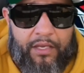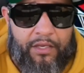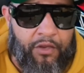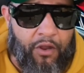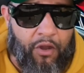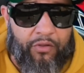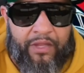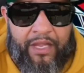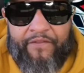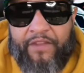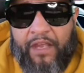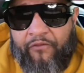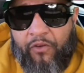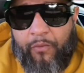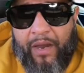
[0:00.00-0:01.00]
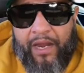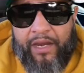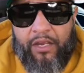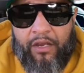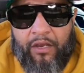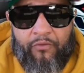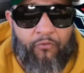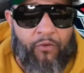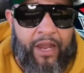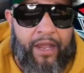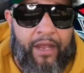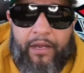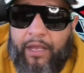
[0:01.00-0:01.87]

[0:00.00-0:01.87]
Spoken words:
you know, left everybody unread,